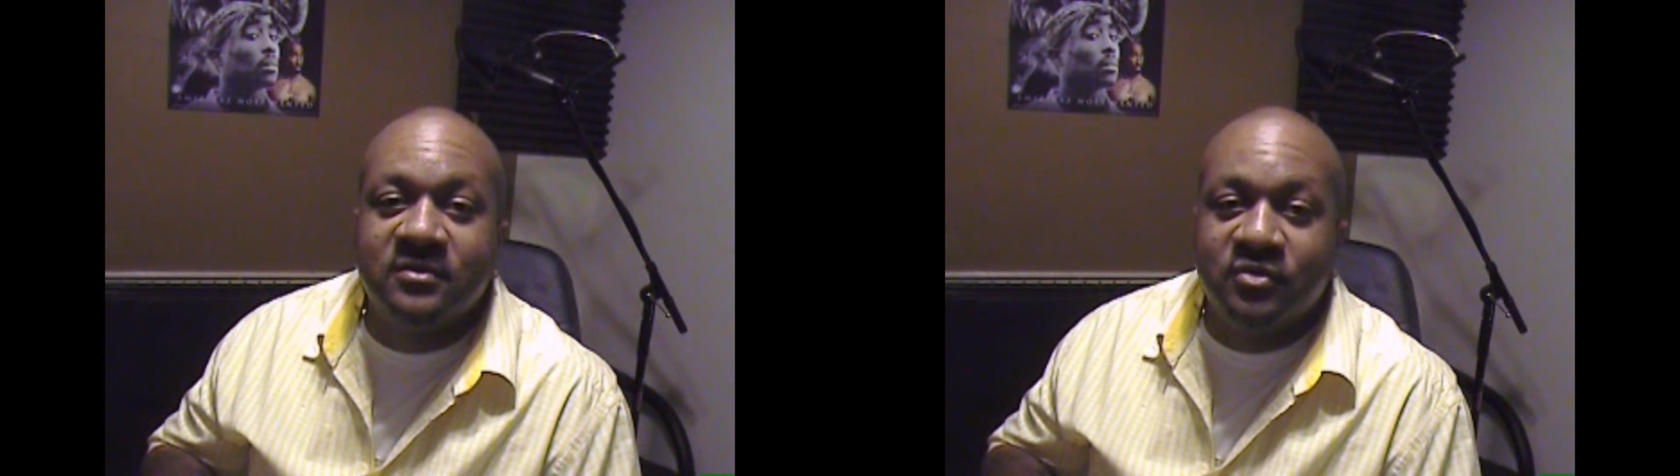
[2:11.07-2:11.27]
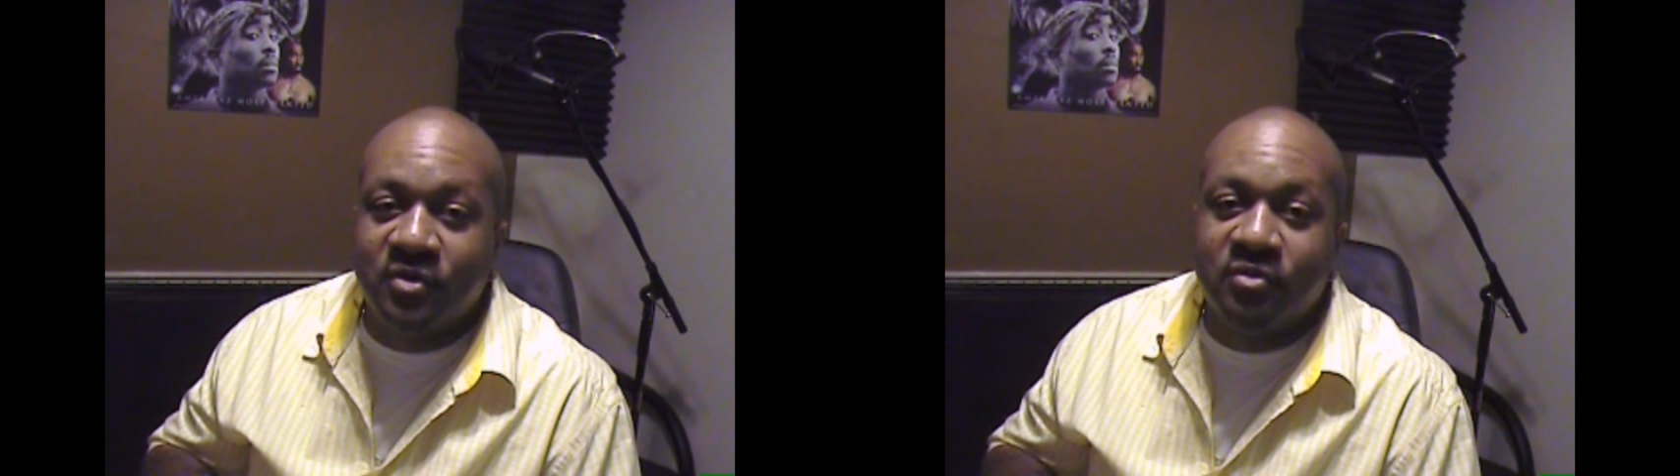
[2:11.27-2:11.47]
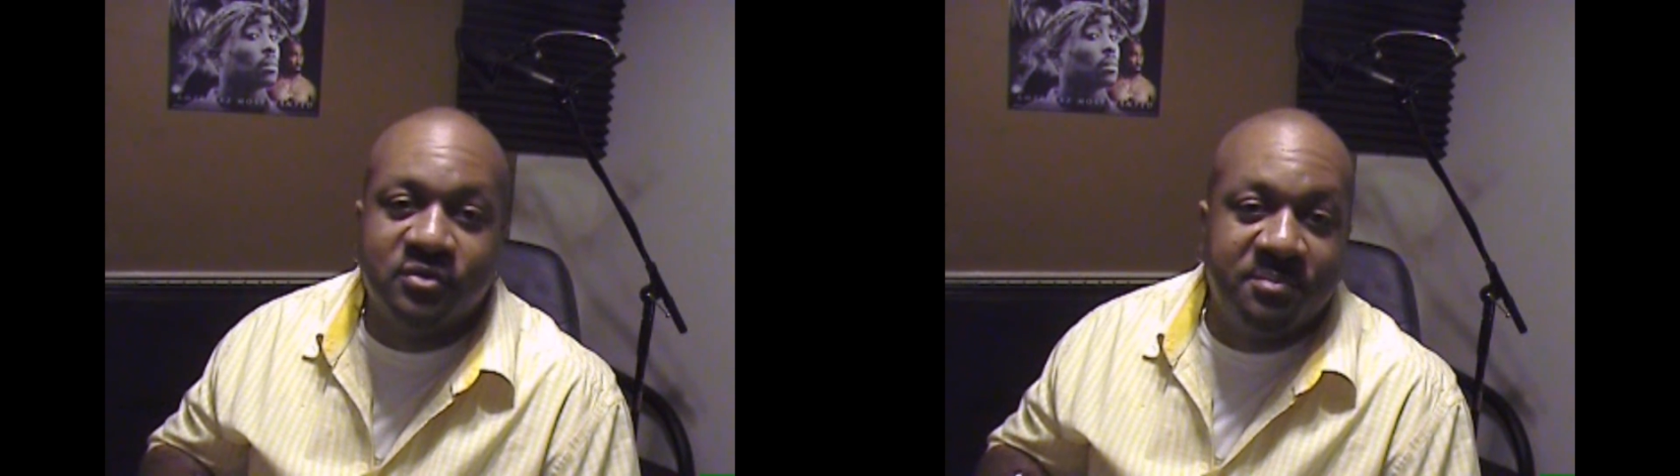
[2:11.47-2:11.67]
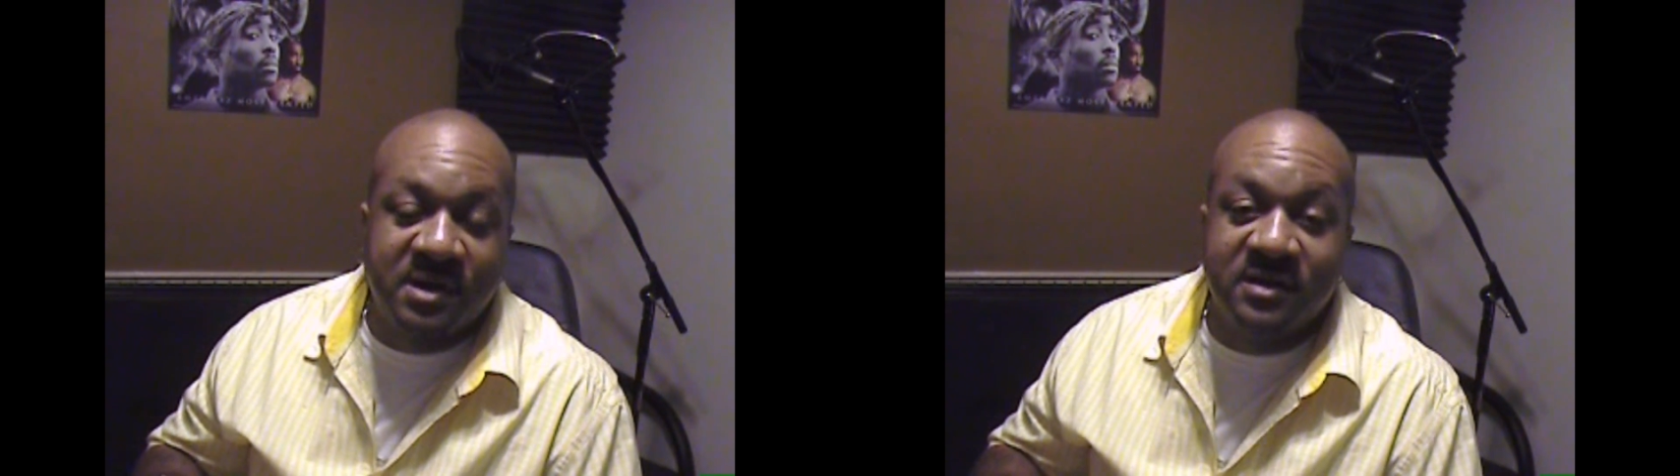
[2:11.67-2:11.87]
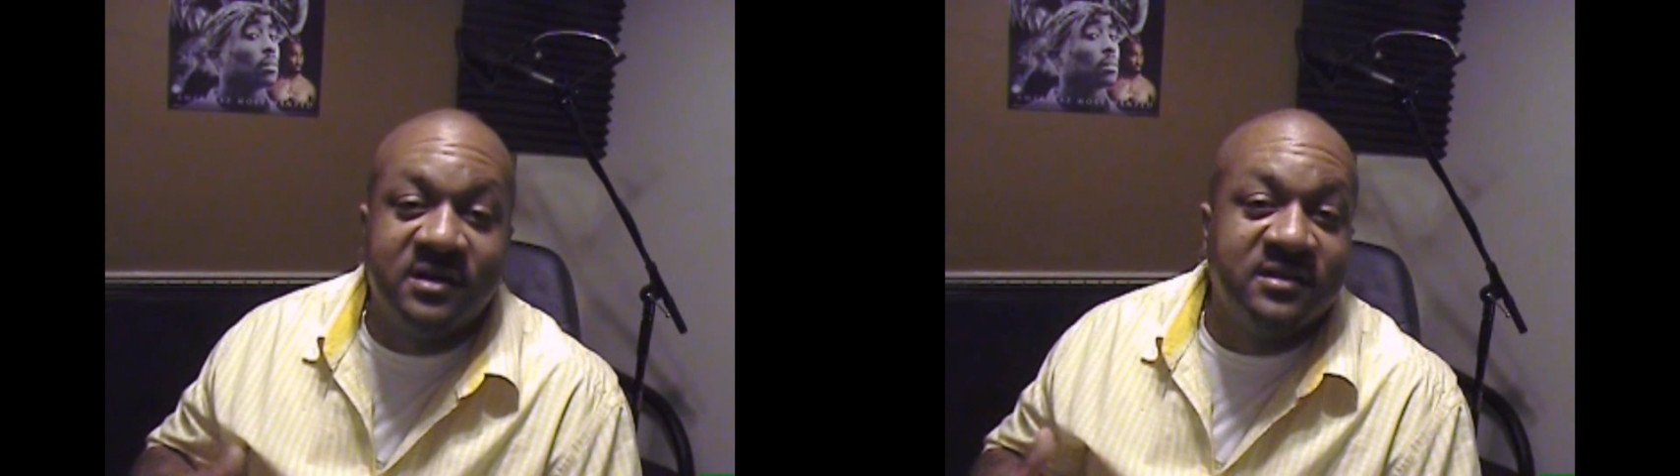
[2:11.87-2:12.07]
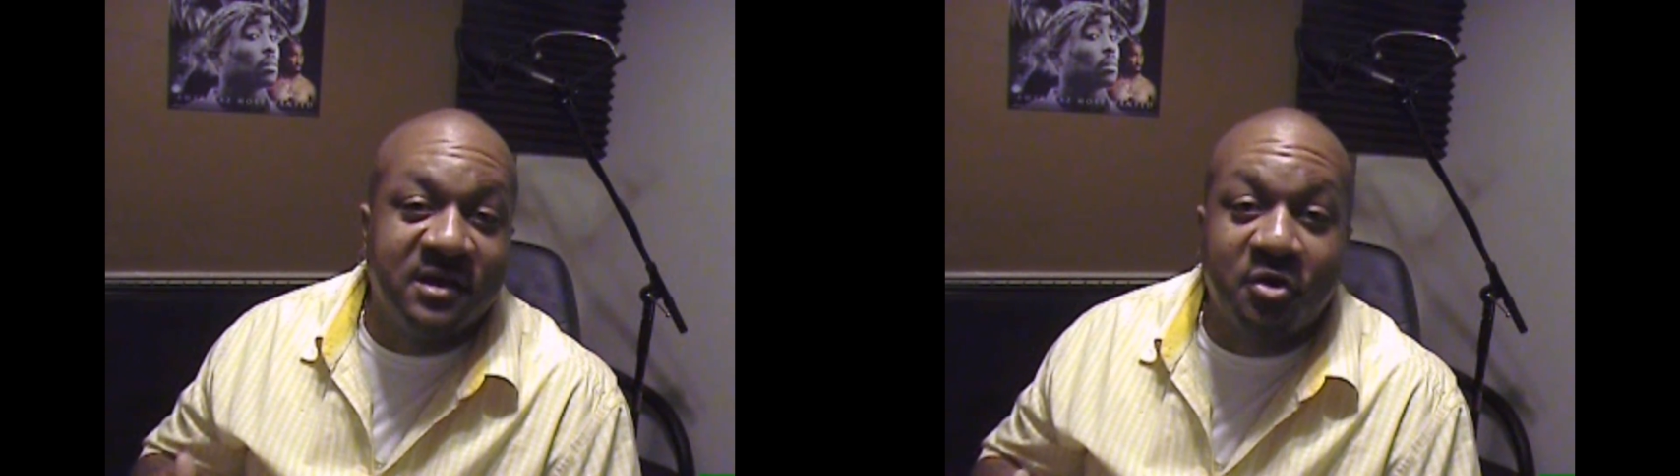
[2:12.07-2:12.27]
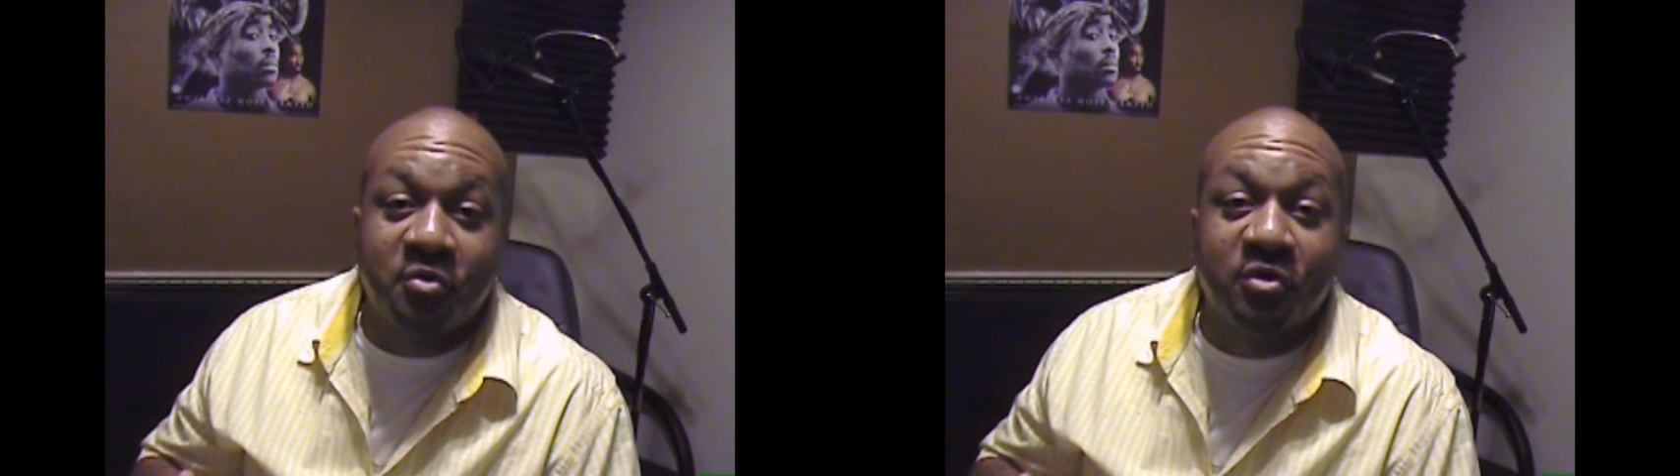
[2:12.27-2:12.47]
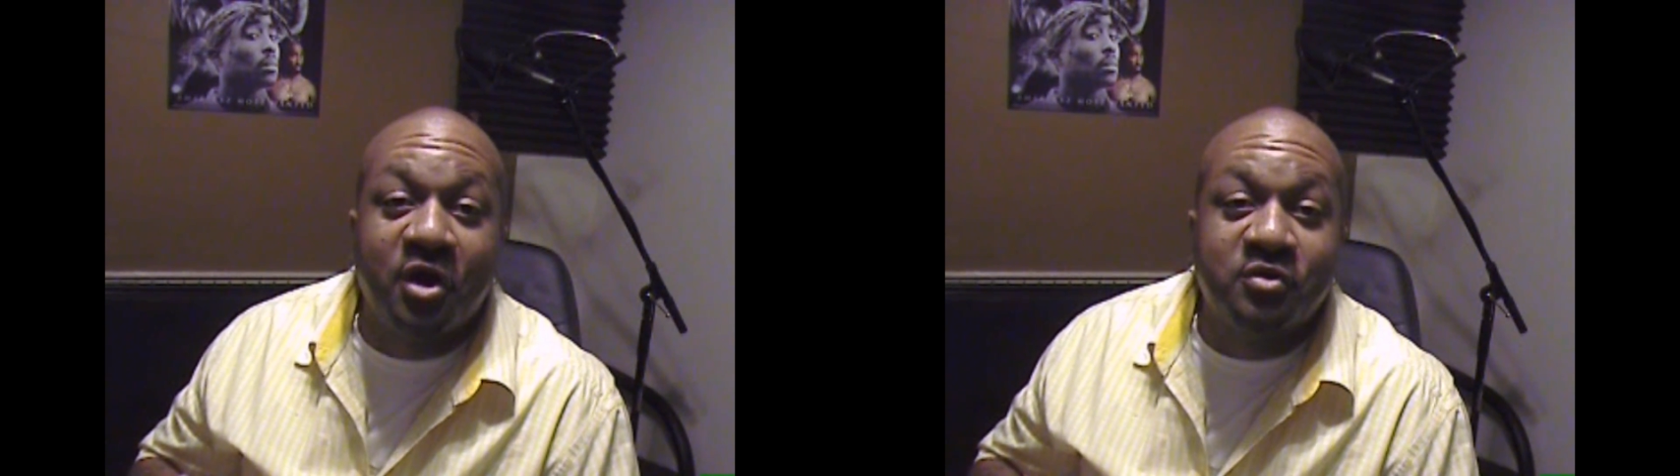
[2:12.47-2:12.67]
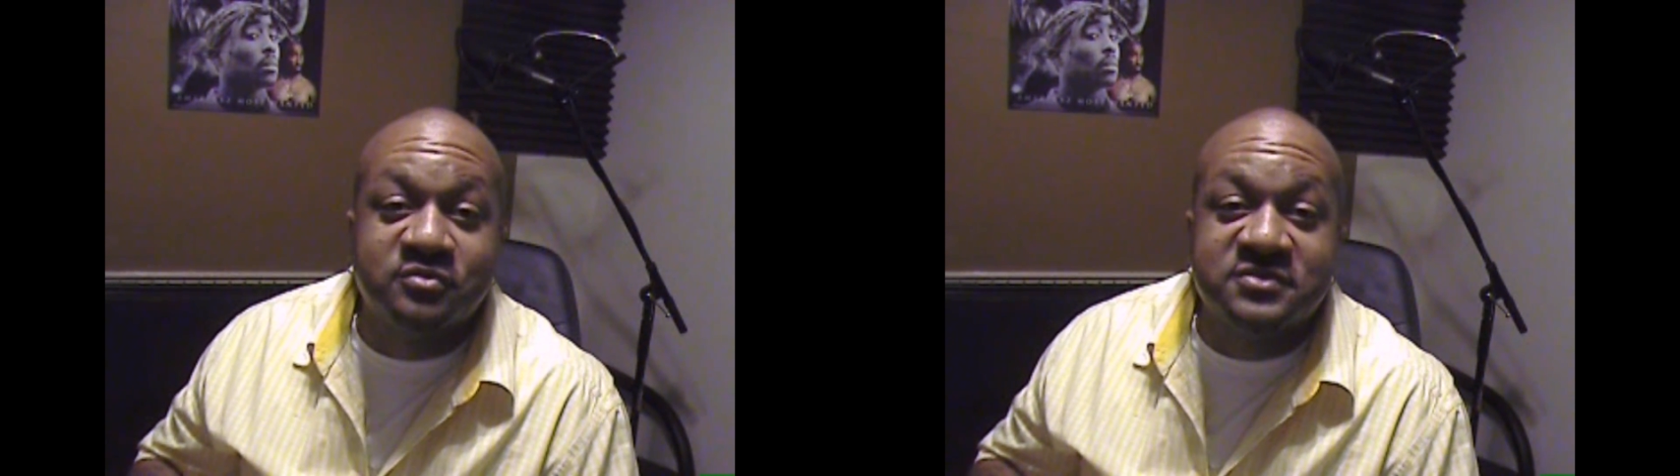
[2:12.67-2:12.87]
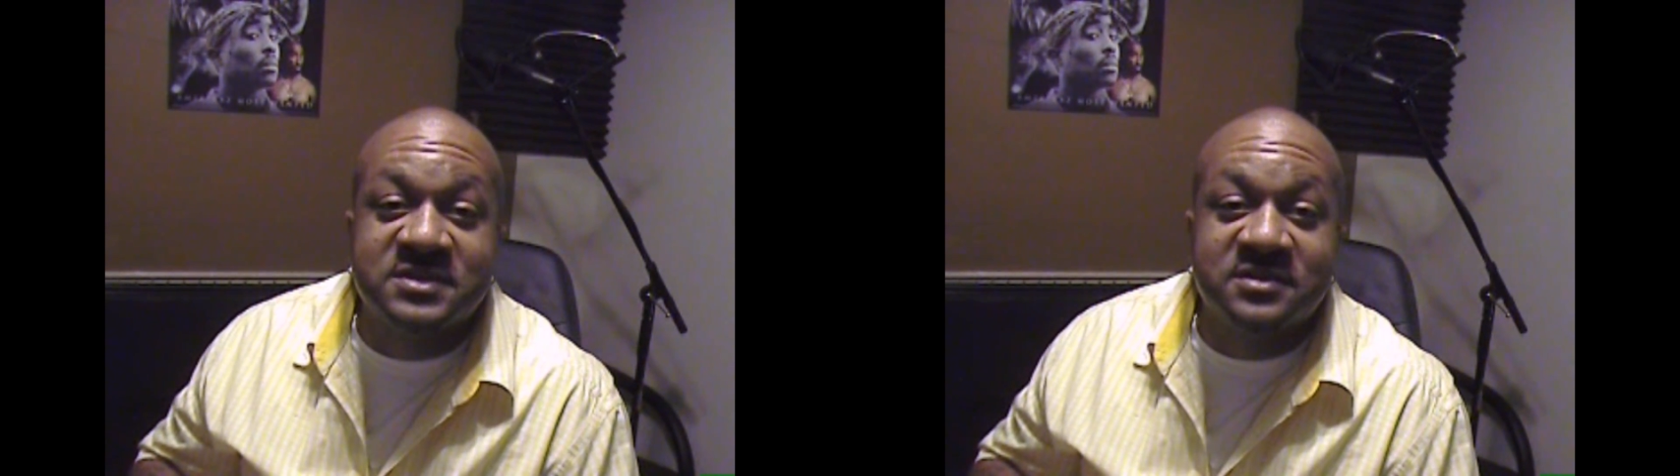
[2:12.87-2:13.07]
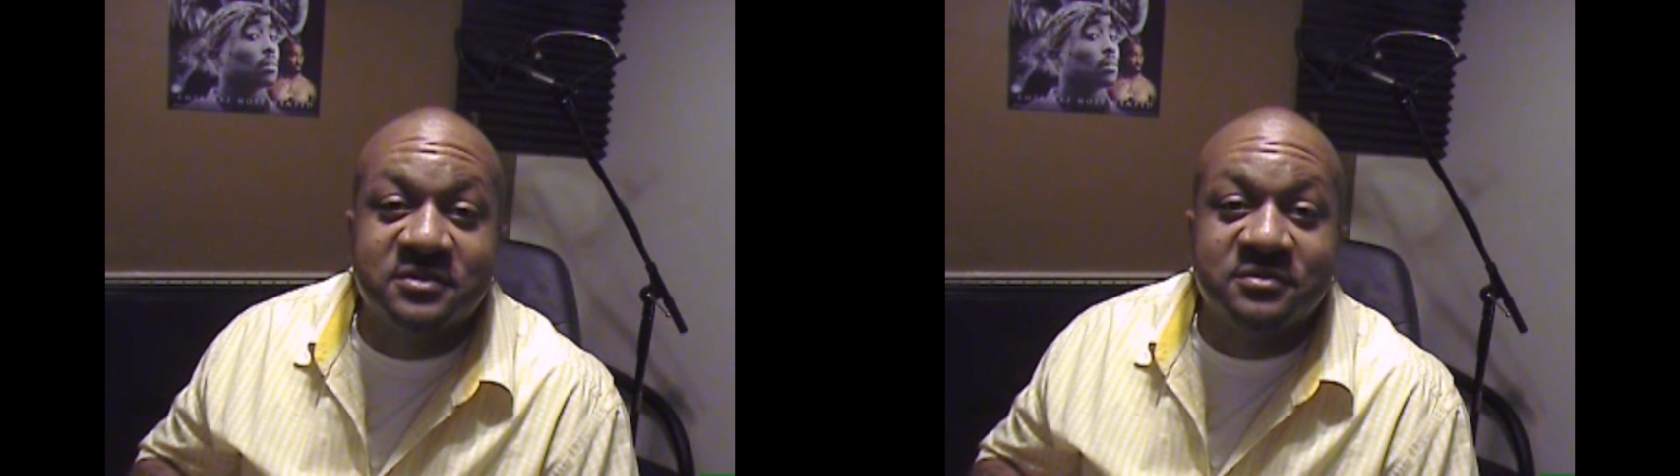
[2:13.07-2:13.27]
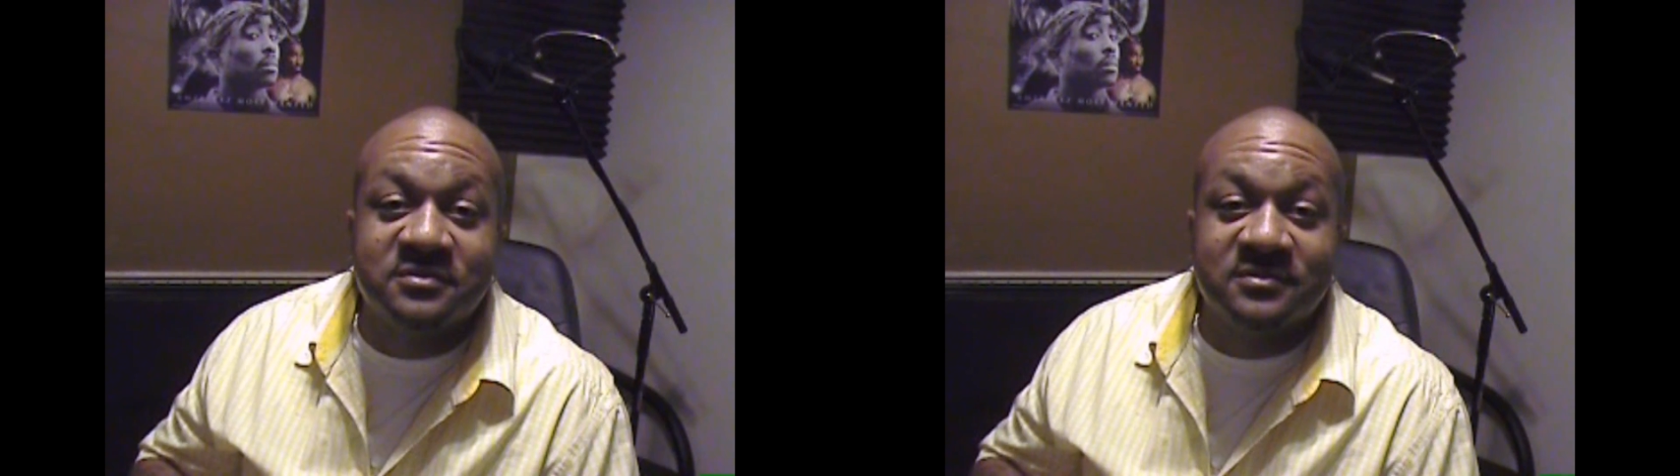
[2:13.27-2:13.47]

You know, the money that they're going to loan to you.